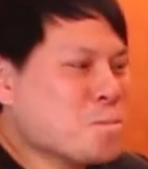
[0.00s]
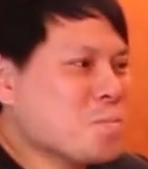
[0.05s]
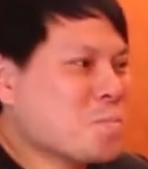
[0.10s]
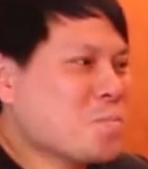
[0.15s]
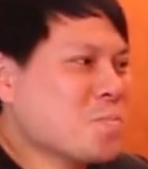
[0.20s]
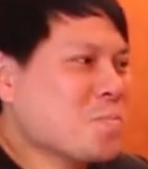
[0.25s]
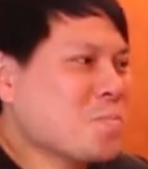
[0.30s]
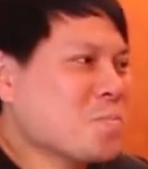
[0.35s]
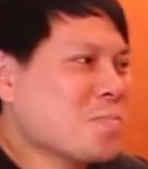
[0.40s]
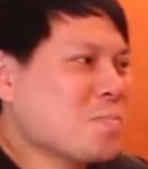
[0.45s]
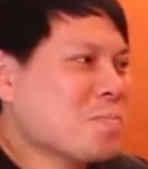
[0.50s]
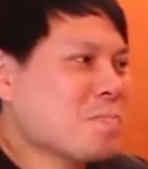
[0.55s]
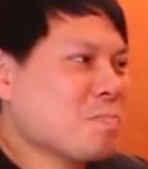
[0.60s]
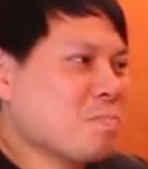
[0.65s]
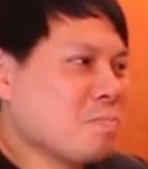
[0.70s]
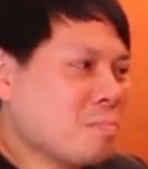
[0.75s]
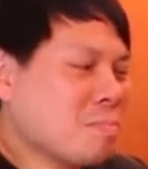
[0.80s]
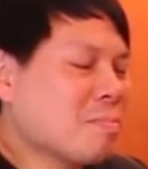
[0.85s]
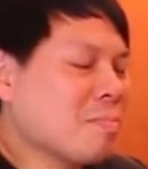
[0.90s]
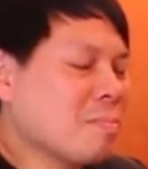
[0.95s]

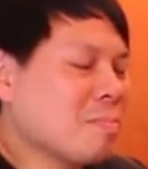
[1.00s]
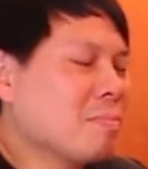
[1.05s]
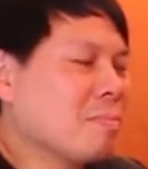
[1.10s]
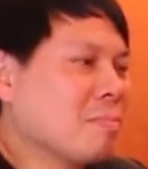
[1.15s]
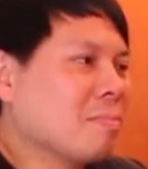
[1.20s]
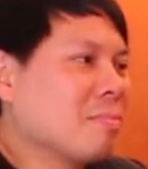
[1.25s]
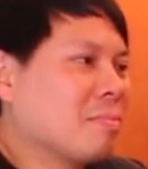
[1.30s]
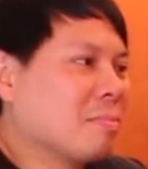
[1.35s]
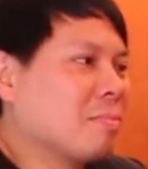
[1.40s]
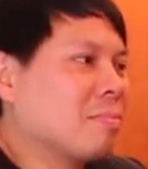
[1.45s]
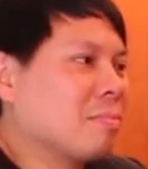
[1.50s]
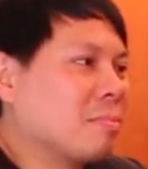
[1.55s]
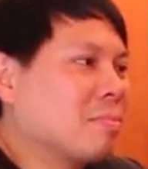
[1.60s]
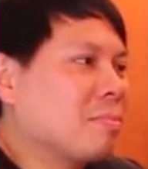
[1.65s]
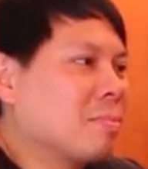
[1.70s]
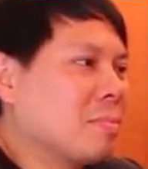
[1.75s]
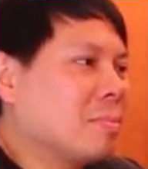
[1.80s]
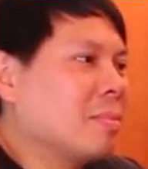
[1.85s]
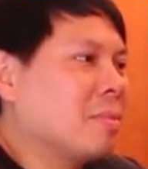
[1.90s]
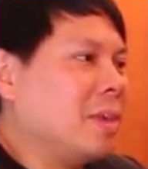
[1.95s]

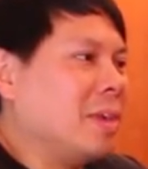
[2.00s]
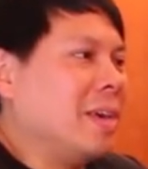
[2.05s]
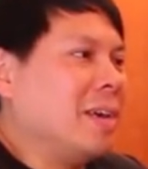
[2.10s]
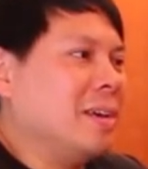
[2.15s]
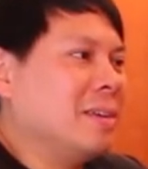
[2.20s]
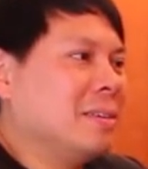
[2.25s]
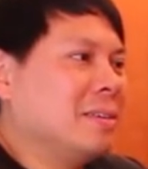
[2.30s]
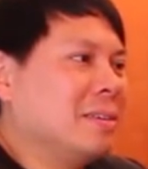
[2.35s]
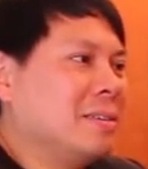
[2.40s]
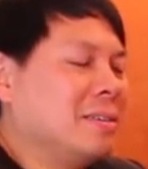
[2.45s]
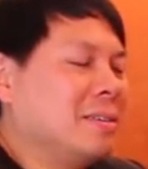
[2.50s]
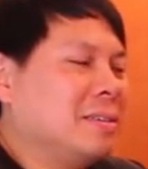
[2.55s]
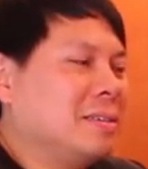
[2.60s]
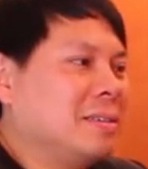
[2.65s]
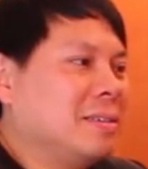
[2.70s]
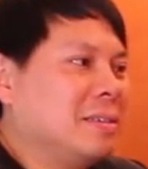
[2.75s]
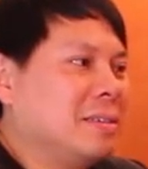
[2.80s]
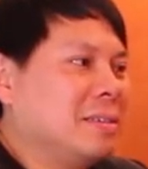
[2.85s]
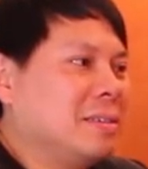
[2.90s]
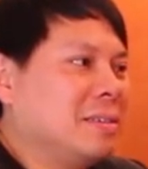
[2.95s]

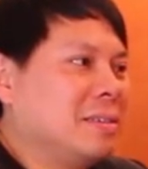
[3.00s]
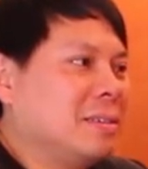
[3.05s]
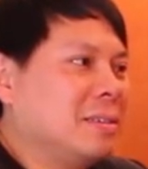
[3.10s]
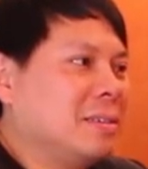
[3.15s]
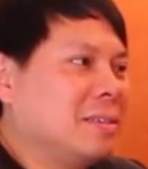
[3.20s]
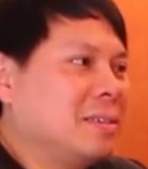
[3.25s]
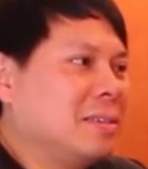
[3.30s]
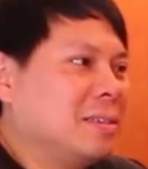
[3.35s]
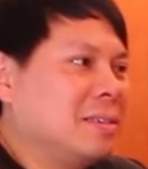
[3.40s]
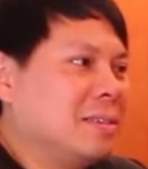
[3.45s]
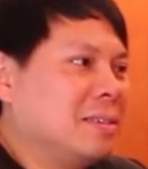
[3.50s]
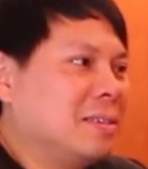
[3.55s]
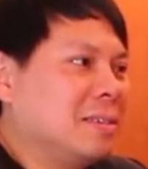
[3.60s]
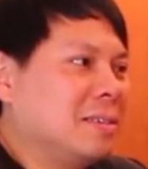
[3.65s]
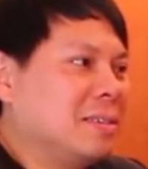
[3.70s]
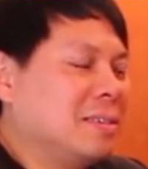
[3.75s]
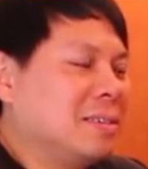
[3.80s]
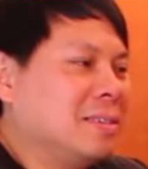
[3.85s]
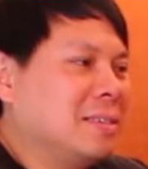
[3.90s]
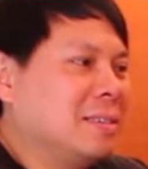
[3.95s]

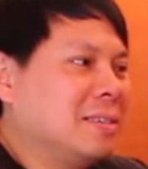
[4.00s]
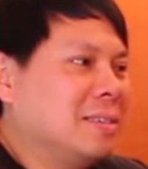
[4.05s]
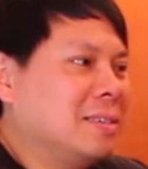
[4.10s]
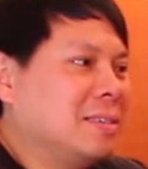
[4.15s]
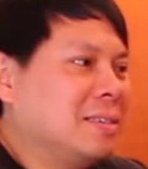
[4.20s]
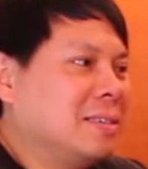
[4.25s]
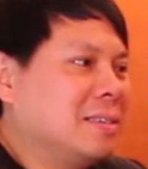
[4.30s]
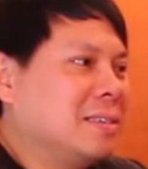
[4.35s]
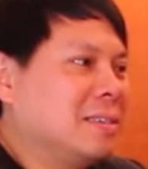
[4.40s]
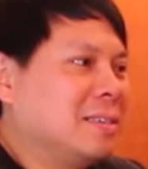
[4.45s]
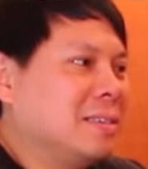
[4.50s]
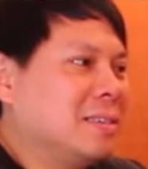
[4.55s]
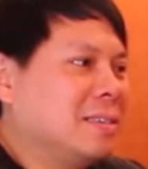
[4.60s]
(not speaking)